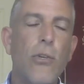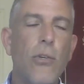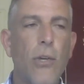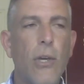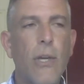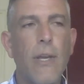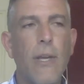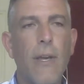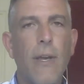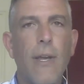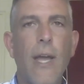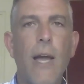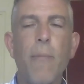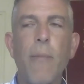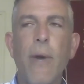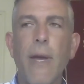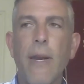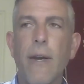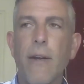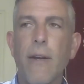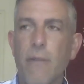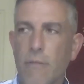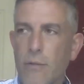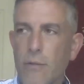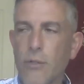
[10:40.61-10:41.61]
You can come at
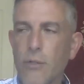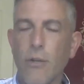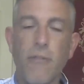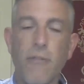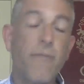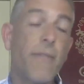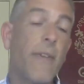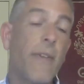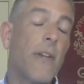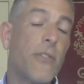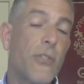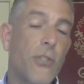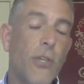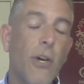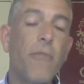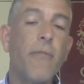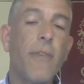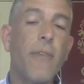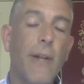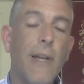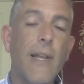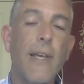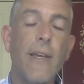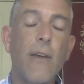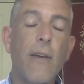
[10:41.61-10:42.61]
it sort of
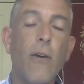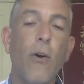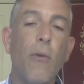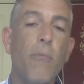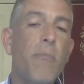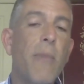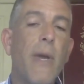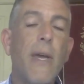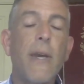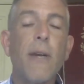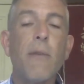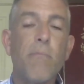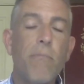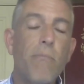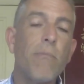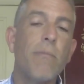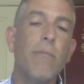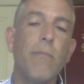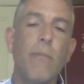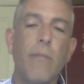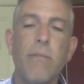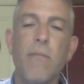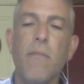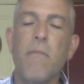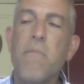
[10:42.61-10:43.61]
philosophically or
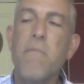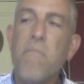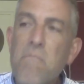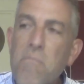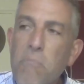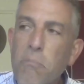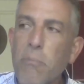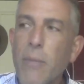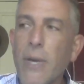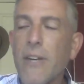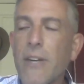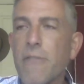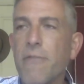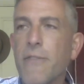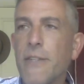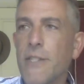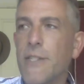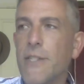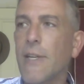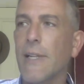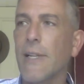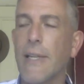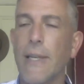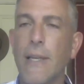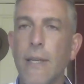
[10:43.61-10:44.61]

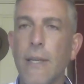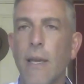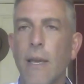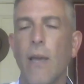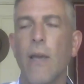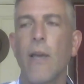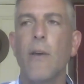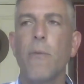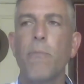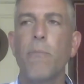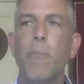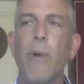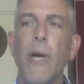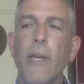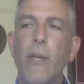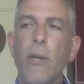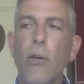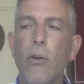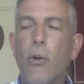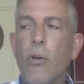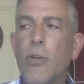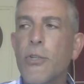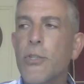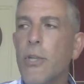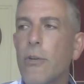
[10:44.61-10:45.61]
metaphysically, but you
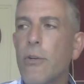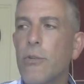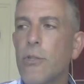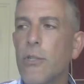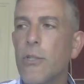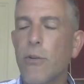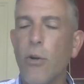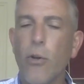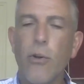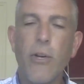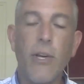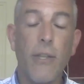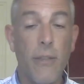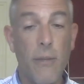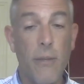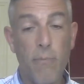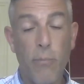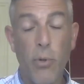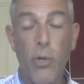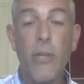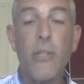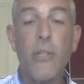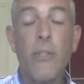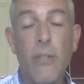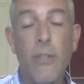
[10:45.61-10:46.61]
can also just look at the
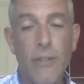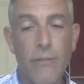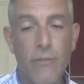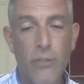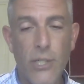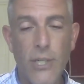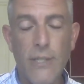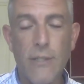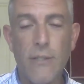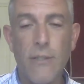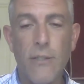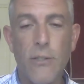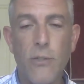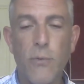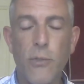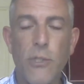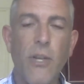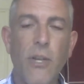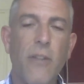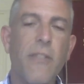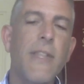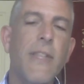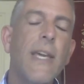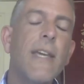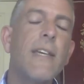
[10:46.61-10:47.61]
person of Jesus, which
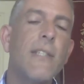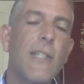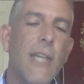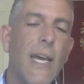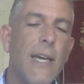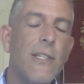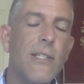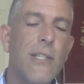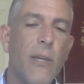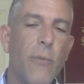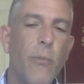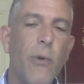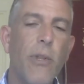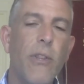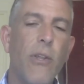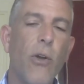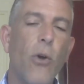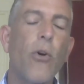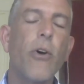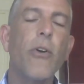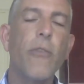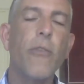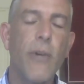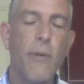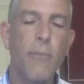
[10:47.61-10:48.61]
I think is actually, with the
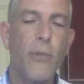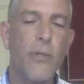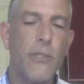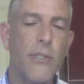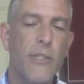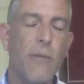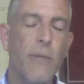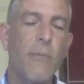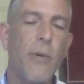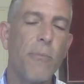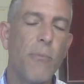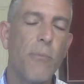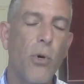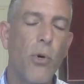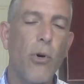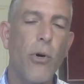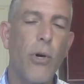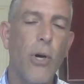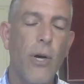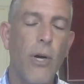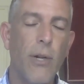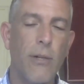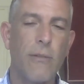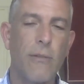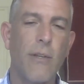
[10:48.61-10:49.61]
ordinary Muslim, a
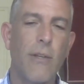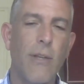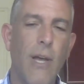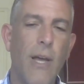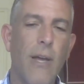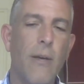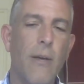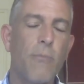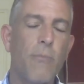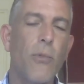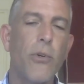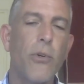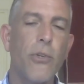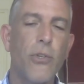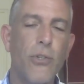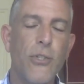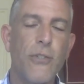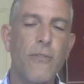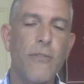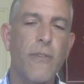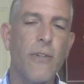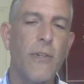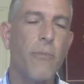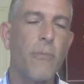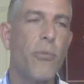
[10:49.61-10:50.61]
more
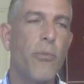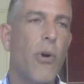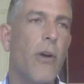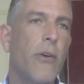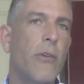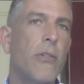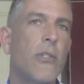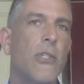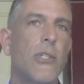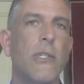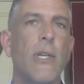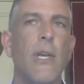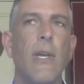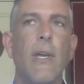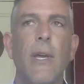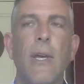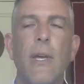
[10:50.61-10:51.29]
useful approach.